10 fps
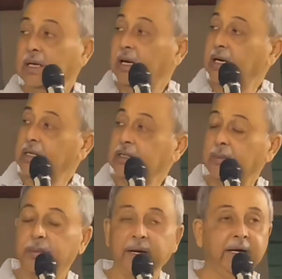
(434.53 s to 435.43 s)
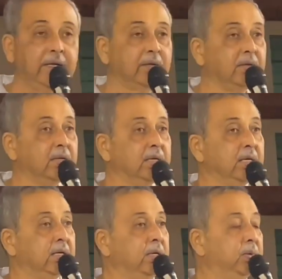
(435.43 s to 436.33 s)
and the print,
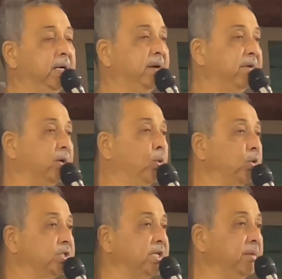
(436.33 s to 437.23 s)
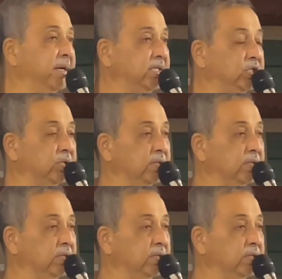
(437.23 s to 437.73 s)
you will give a ghost image